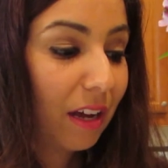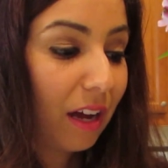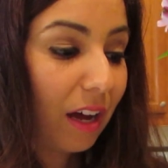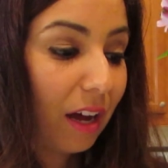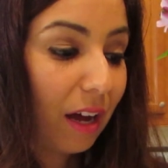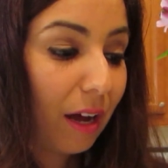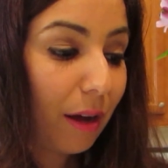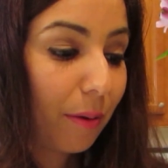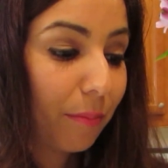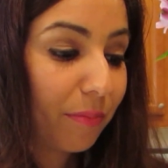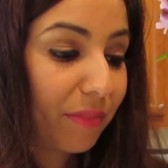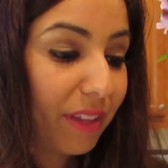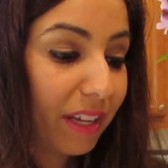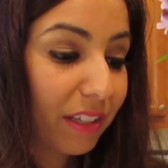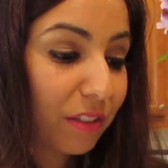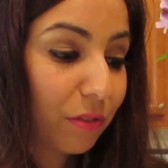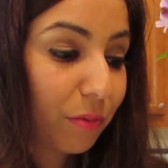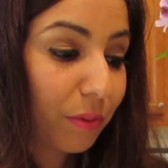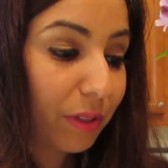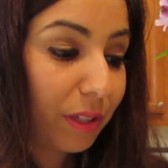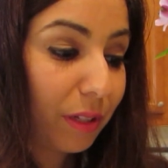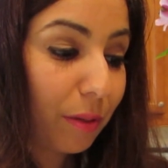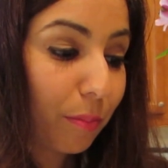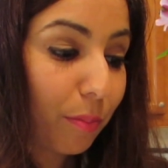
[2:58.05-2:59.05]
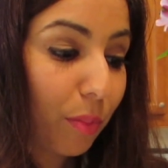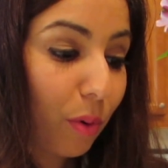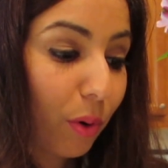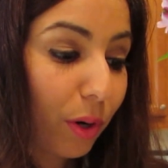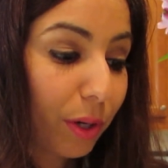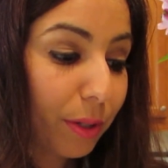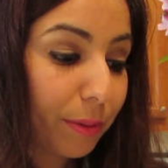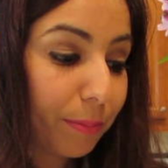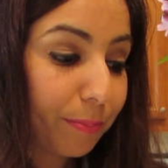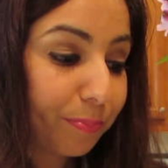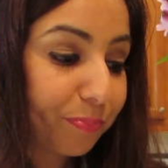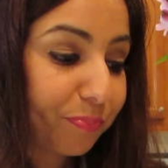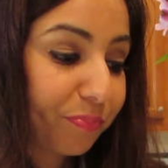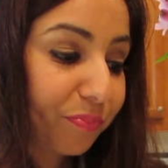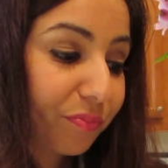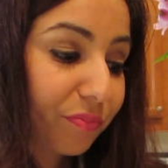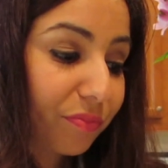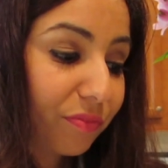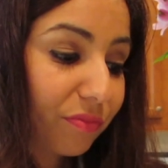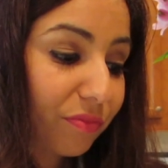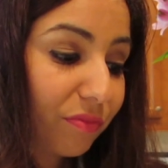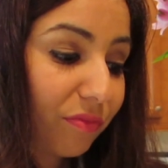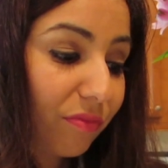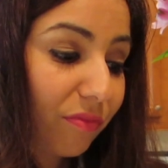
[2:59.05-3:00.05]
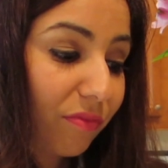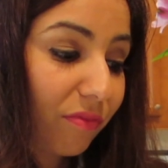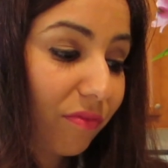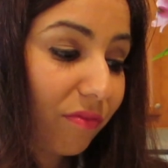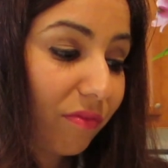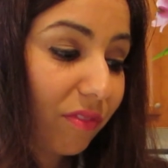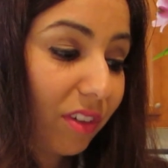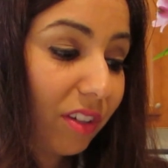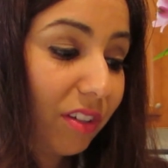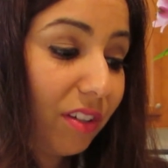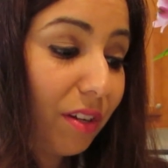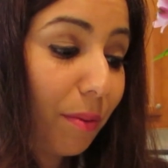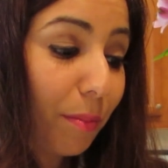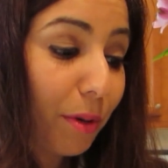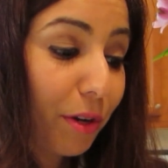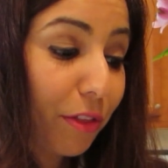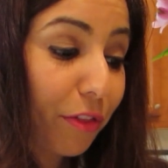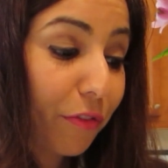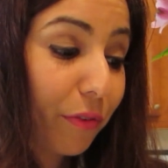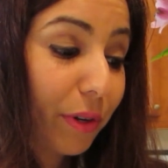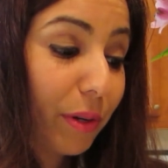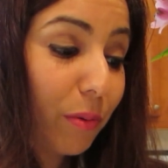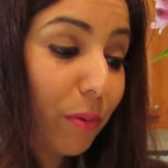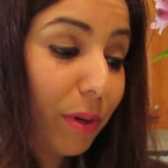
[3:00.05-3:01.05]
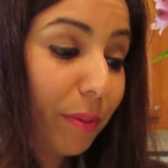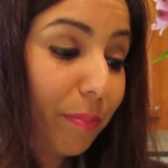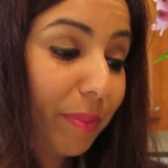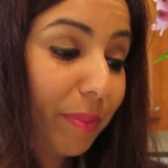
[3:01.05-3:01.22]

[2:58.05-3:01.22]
That's really important. Number 3 would